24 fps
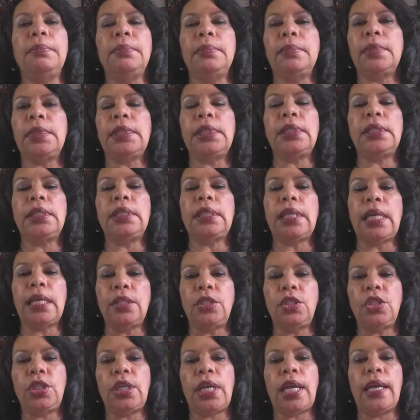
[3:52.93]

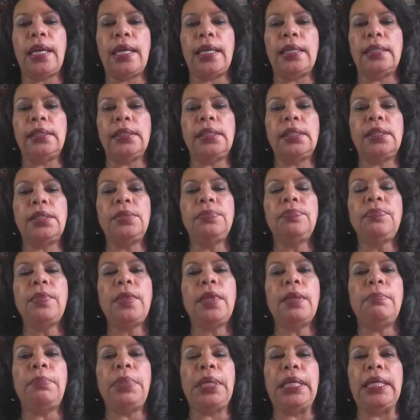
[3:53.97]
such as
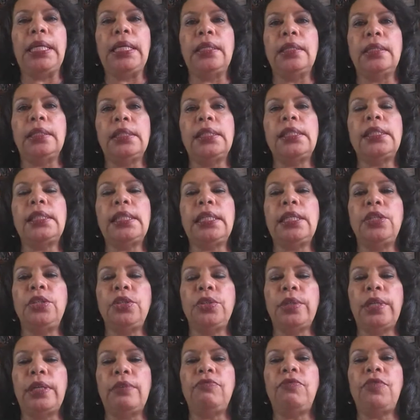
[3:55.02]
being a
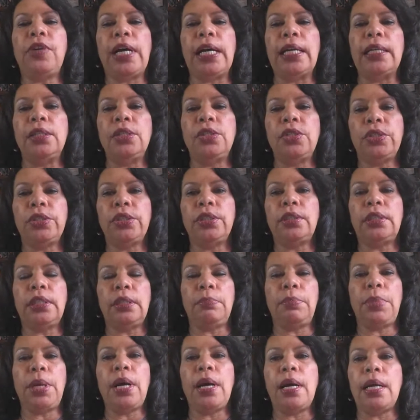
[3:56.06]
senior advisor to
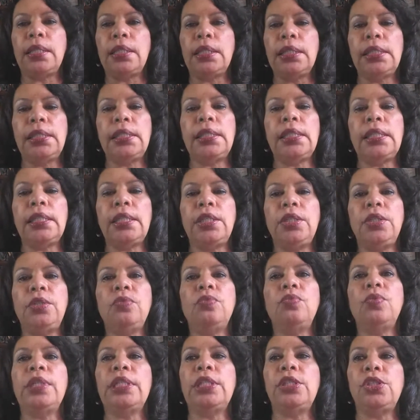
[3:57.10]
policy,
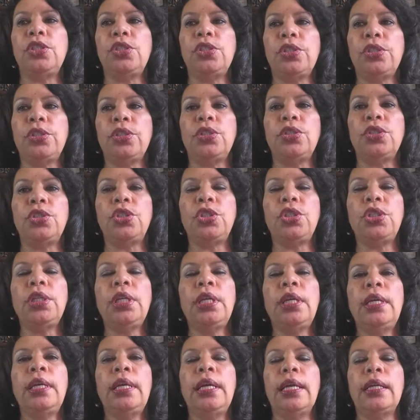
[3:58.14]
research,
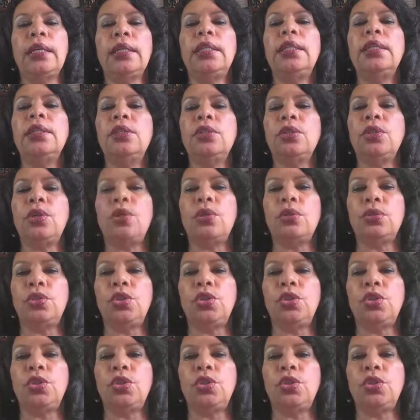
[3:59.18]
and clinical